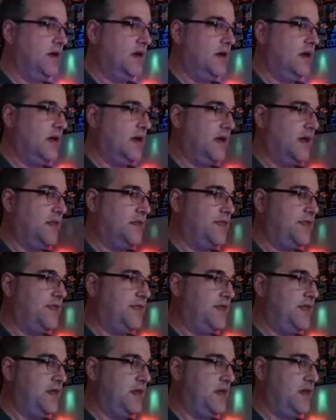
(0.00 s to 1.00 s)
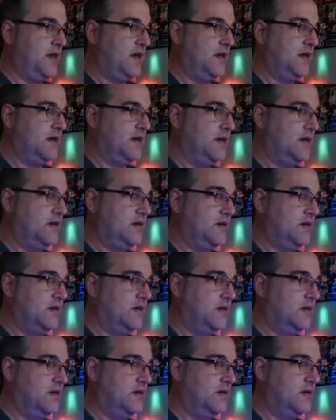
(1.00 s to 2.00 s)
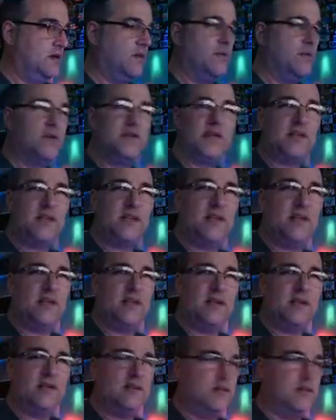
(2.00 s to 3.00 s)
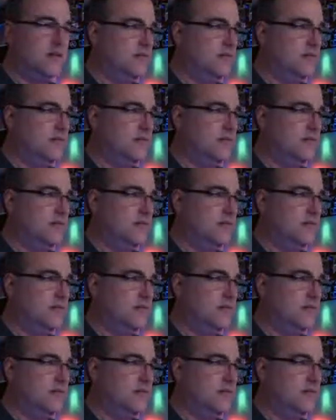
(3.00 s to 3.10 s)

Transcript: And I think, I want to say the